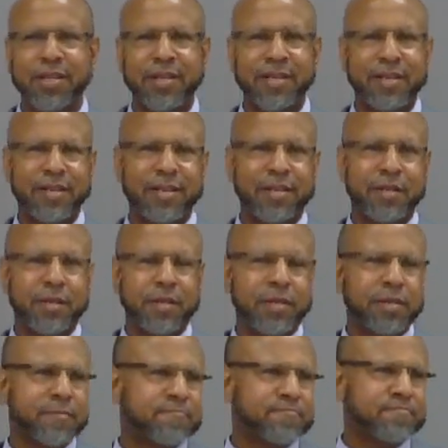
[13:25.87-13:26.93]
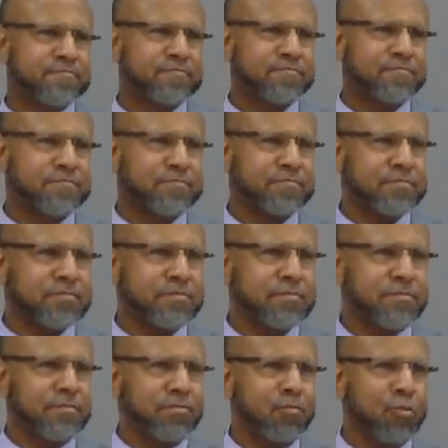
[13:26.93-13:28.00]

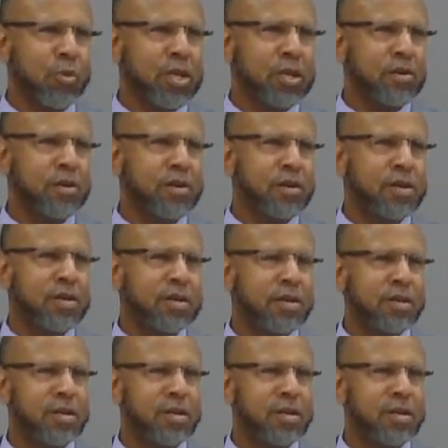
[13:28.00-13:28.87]
(silence)